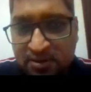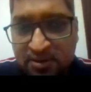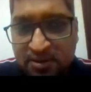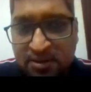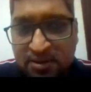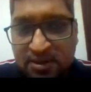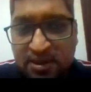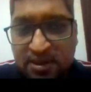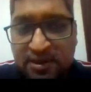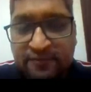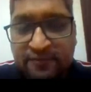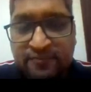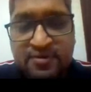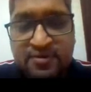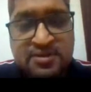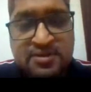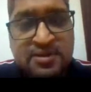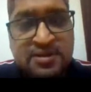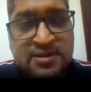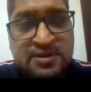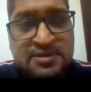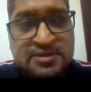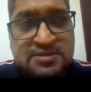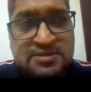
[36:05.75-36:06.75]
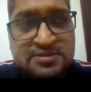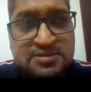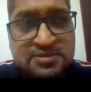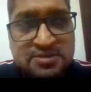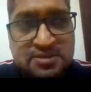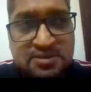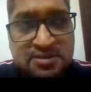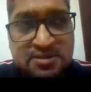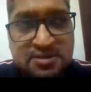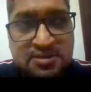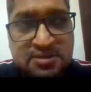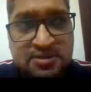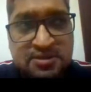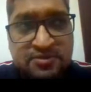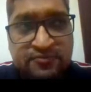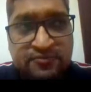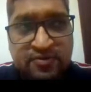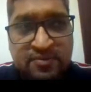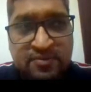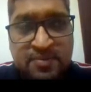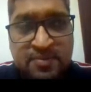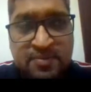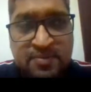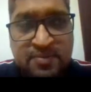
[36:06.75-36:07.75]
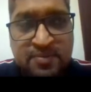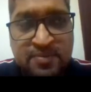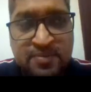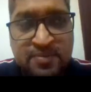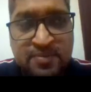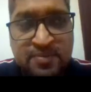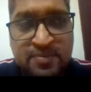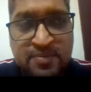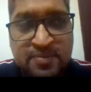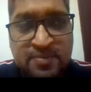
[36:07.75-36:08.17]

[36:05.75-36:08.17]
Everything is will be performed